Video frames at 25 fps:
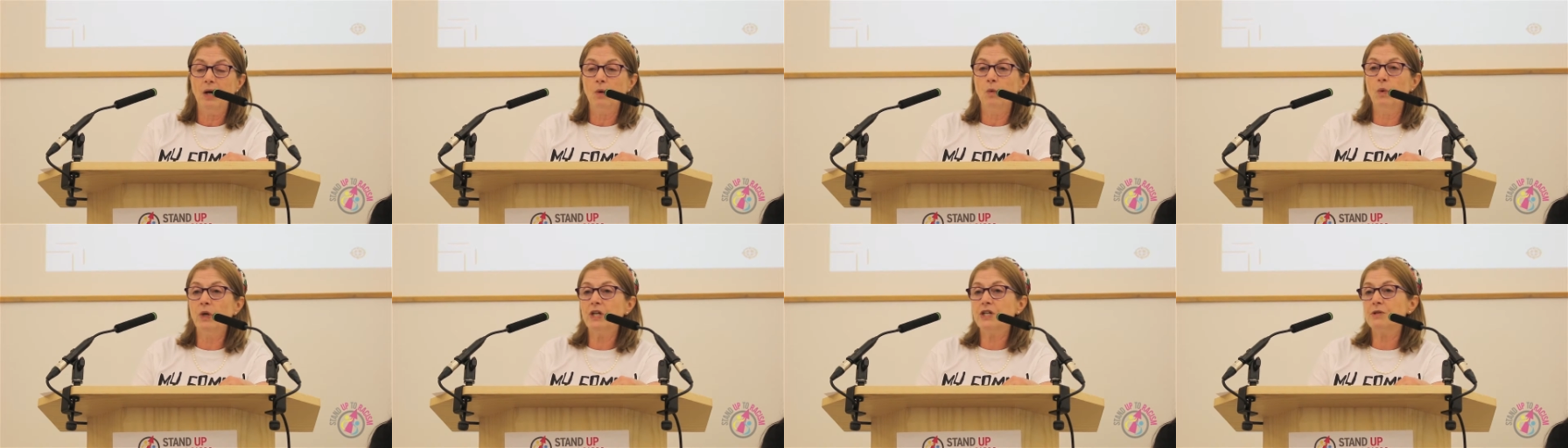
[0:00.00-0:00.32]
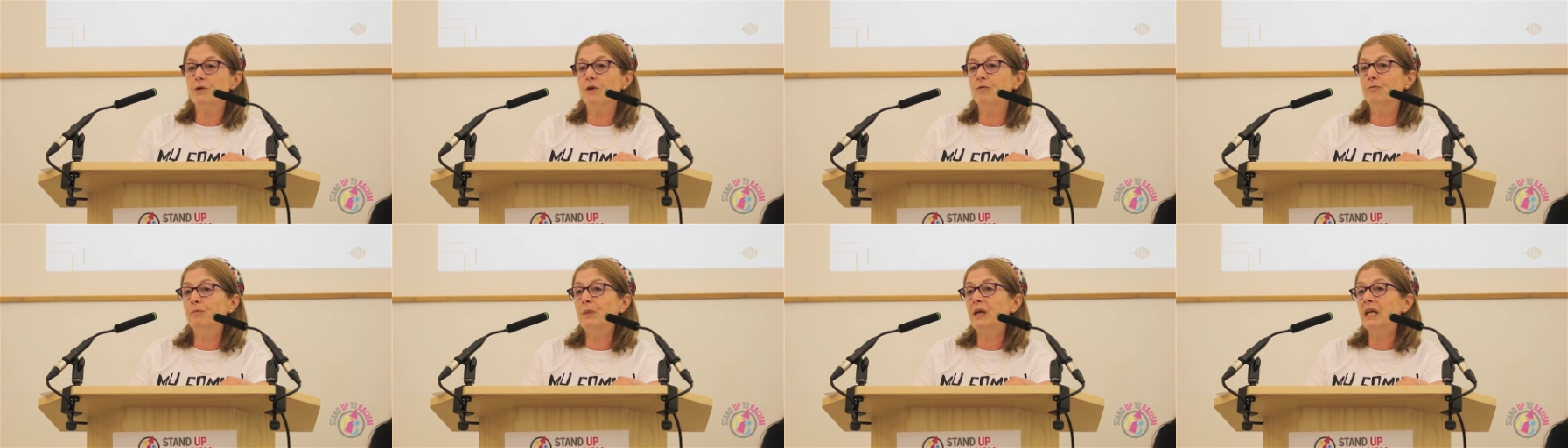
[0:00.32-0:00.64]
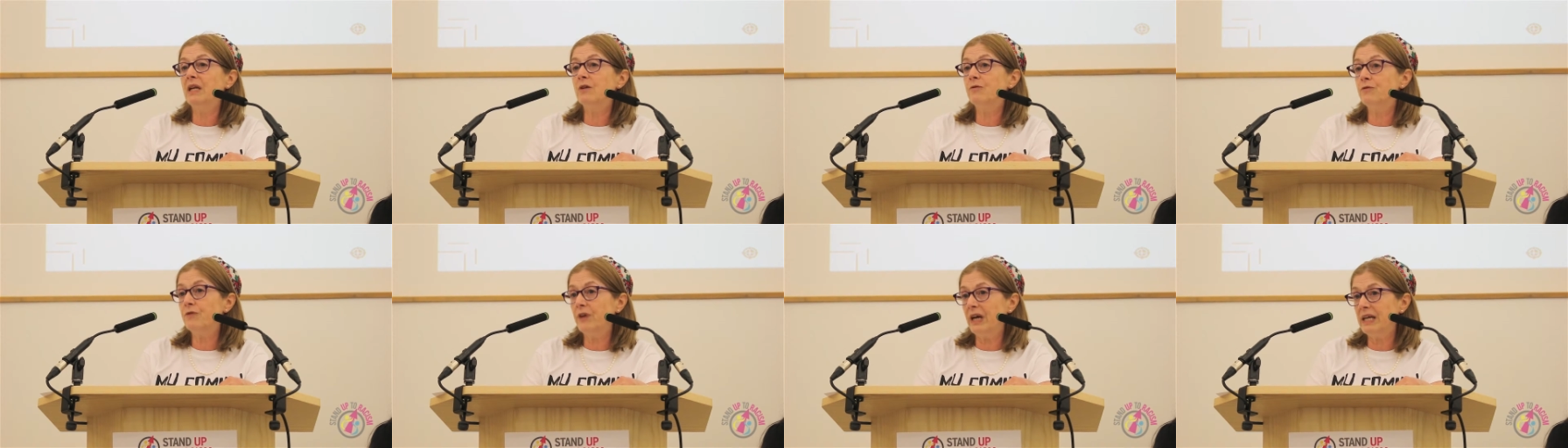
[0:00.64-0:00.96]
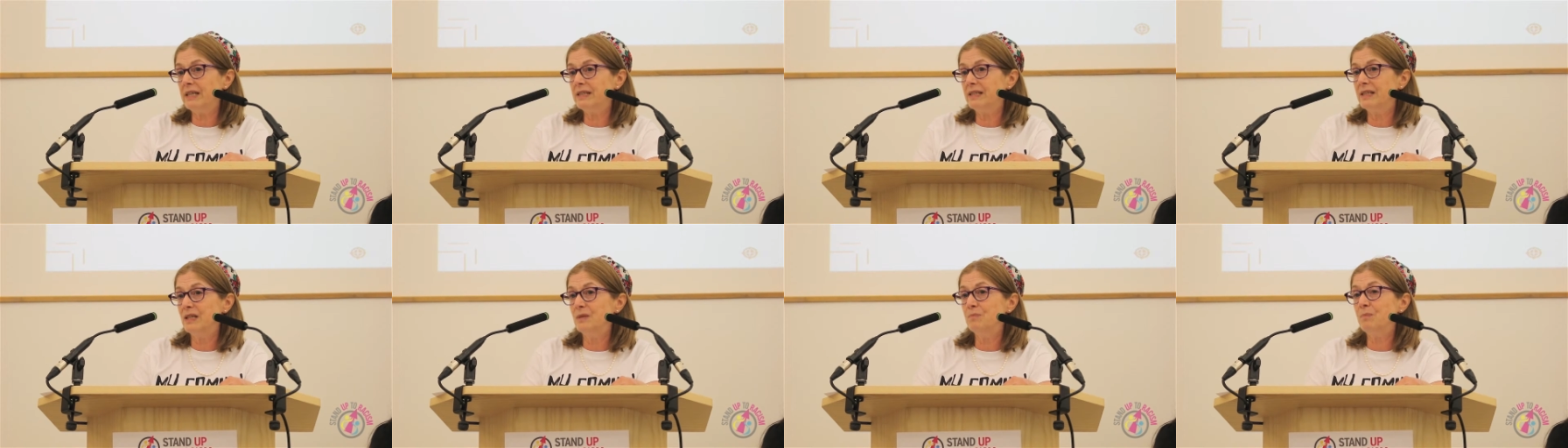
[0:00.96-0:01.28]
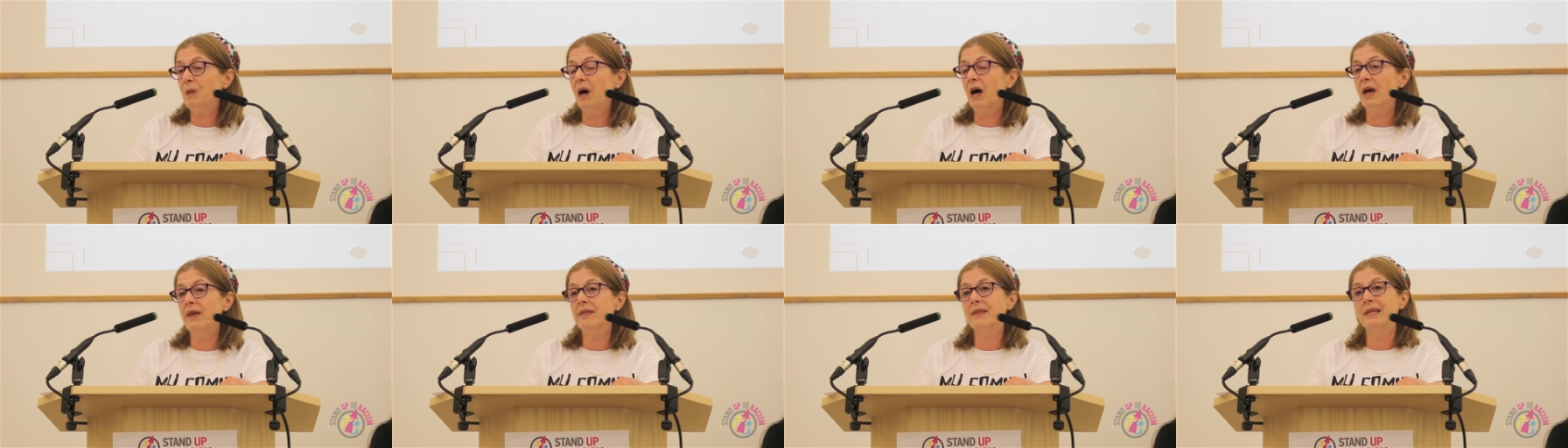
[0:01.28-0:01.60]
which have been affected
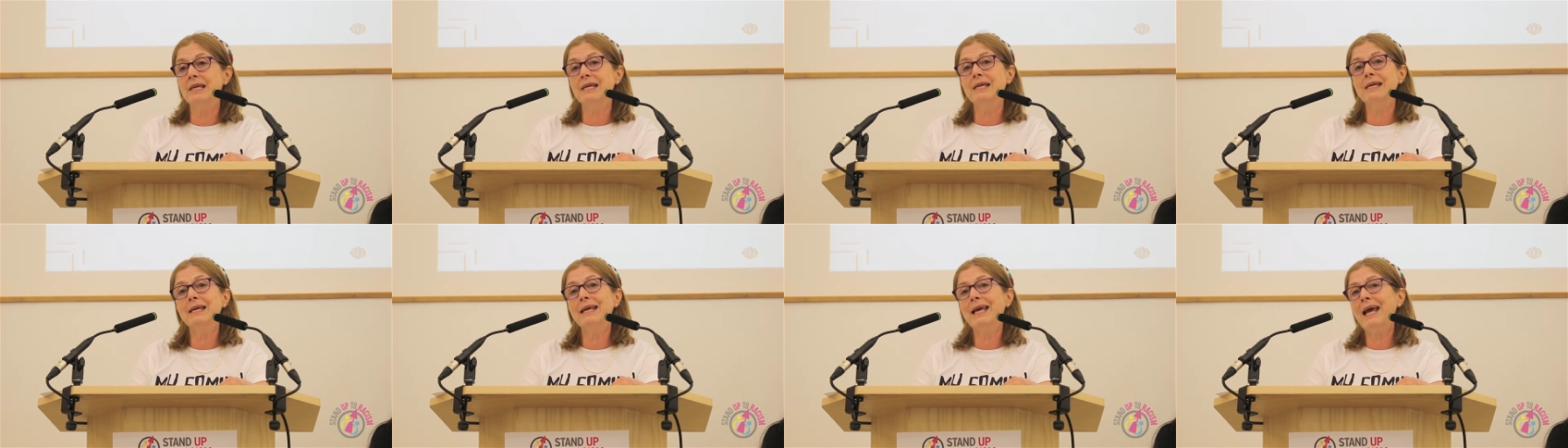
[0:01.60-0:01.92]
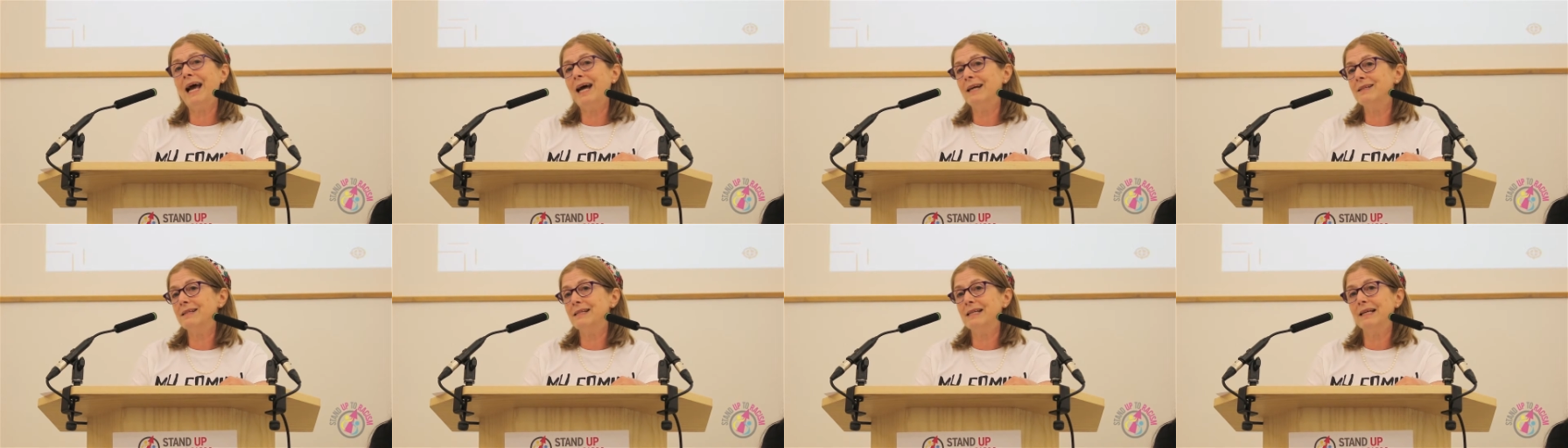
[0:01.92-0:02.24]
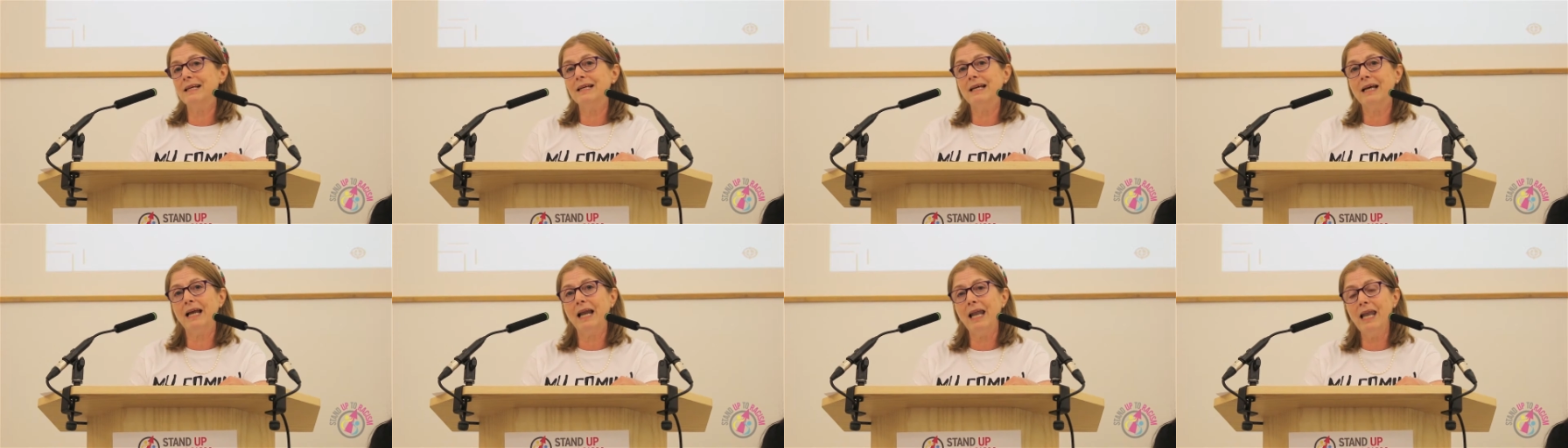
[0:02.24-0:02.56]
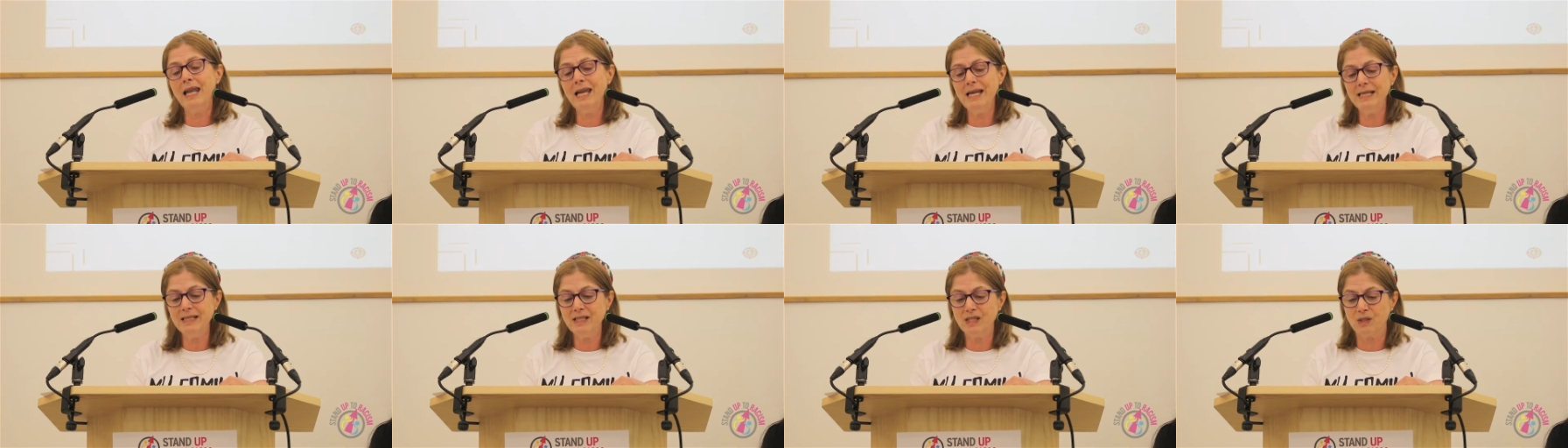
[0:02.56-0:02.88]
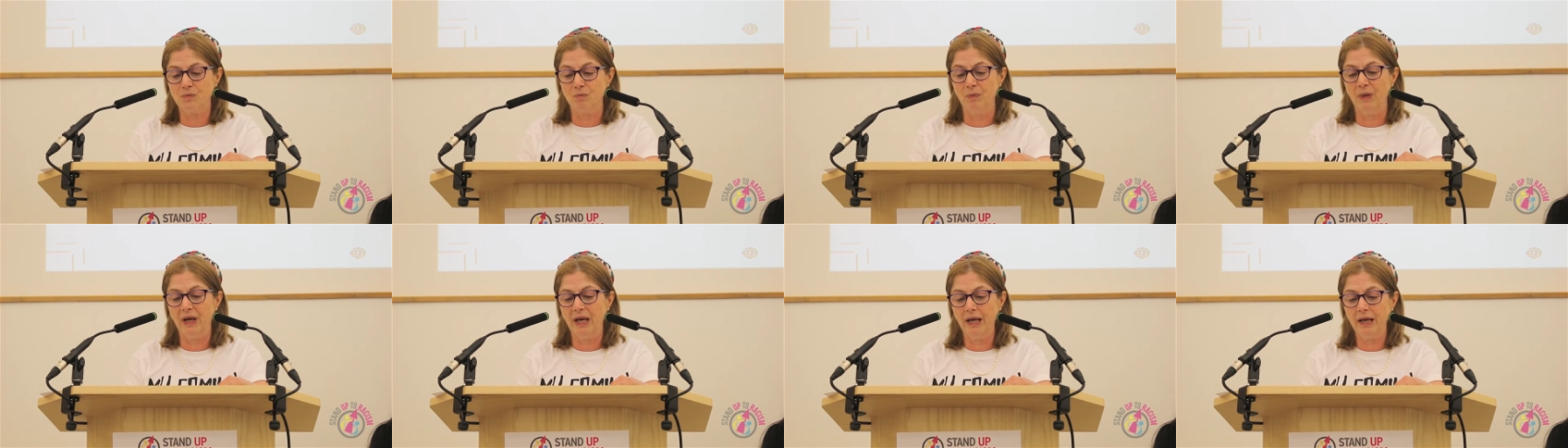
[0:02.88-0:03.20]
by the
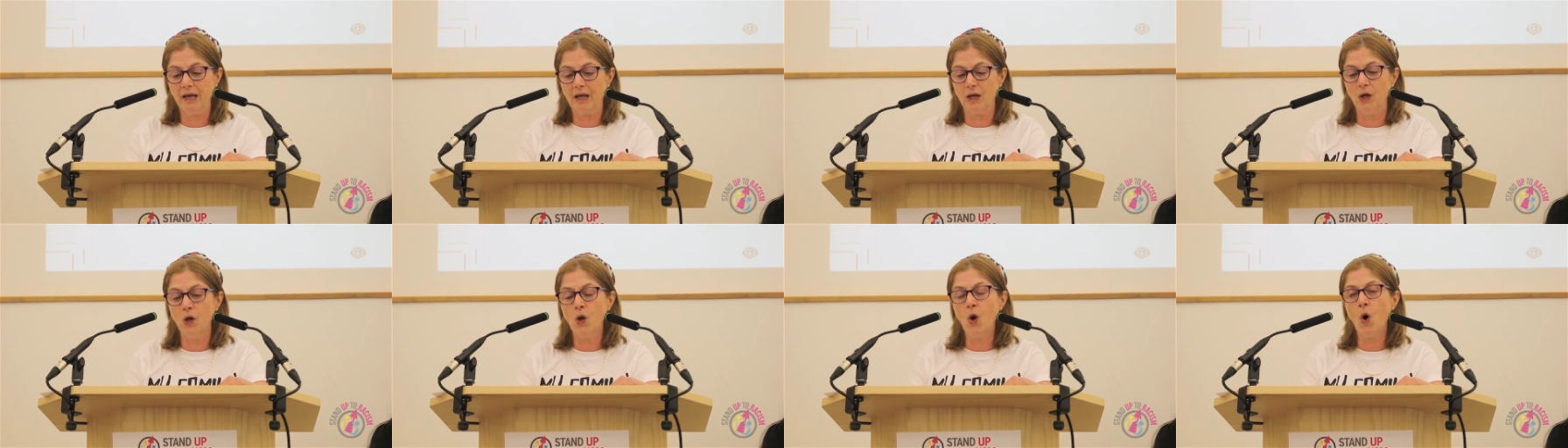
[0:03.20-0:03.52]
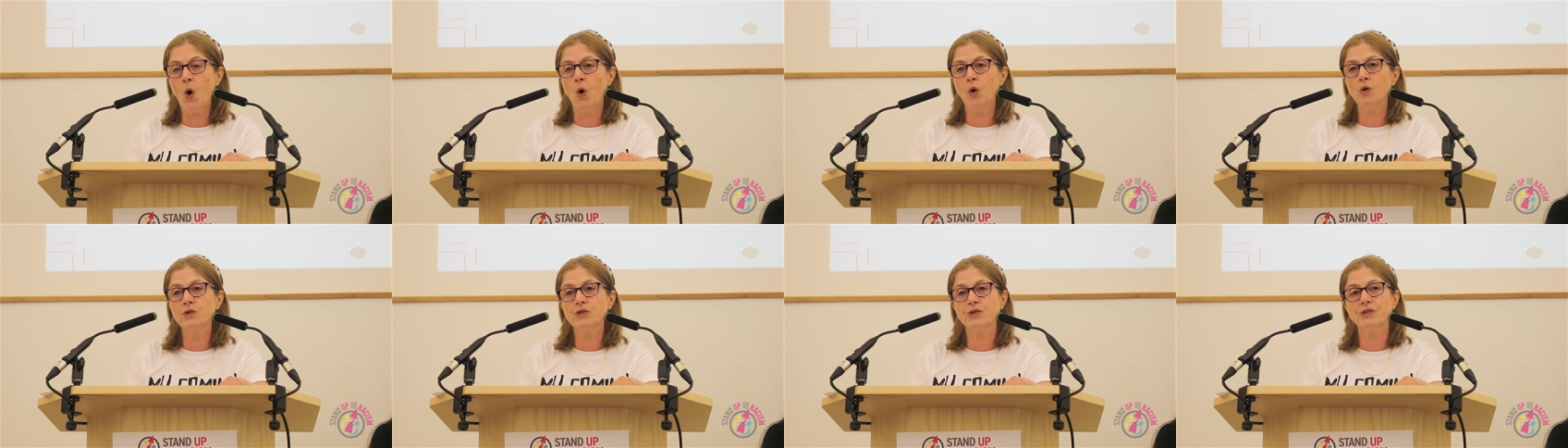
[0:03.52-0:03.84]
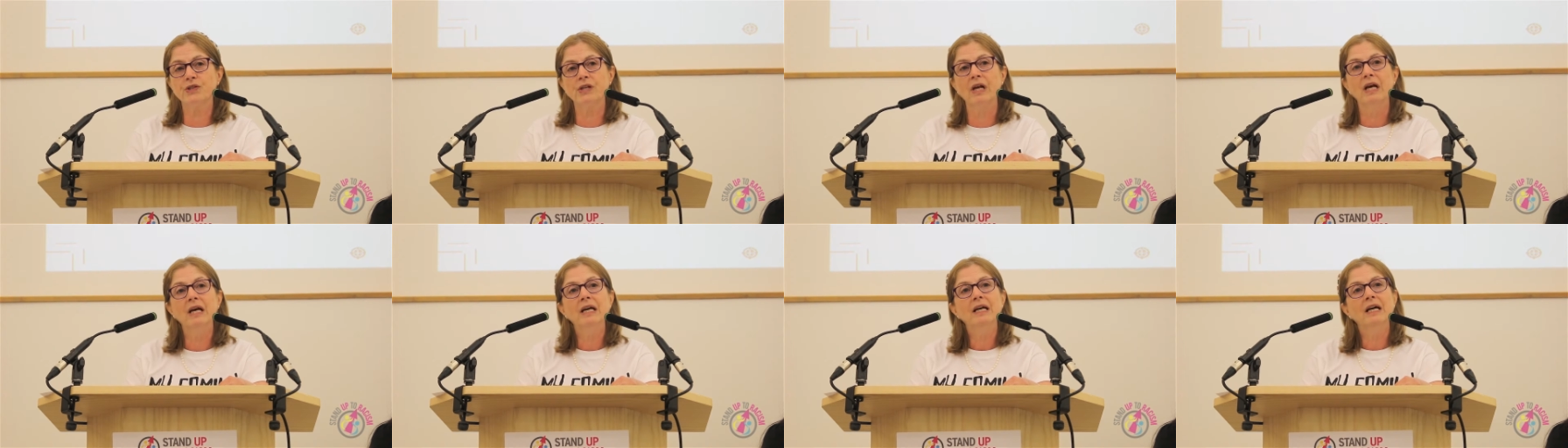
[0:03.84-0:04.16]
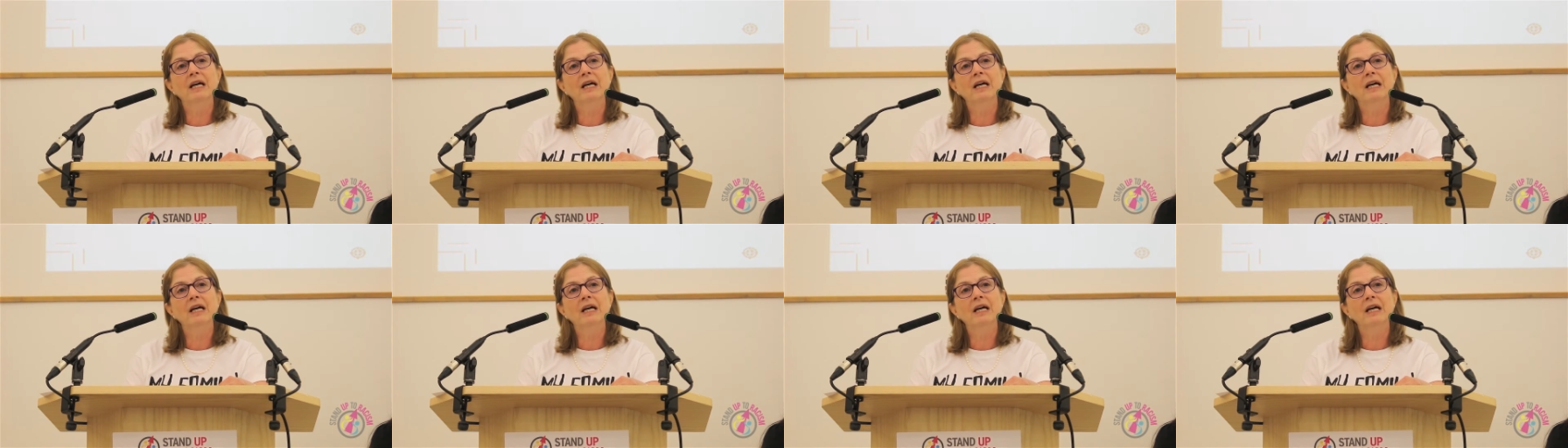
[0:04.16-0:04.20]
cataclysmic loss